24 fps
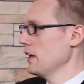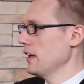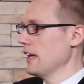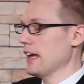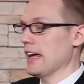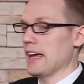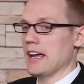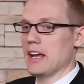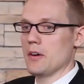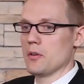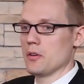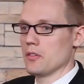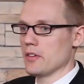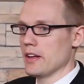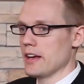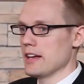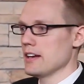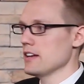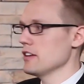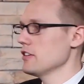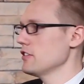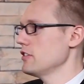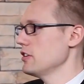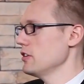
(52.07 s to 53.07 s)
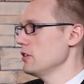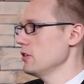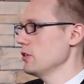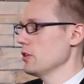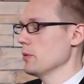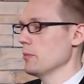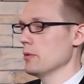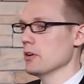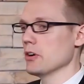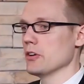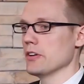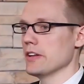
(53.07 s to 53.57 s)
and related to the
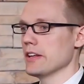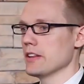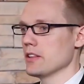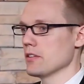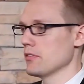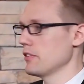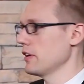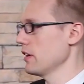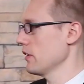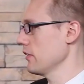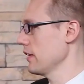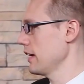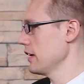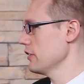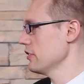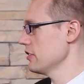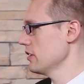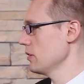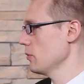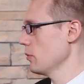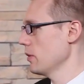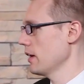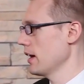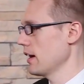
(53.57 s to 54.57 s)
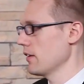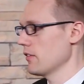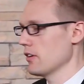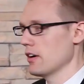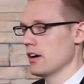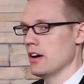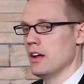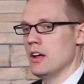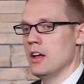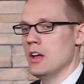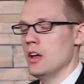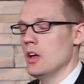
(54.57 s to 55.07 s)
building, the ventilation, whatever.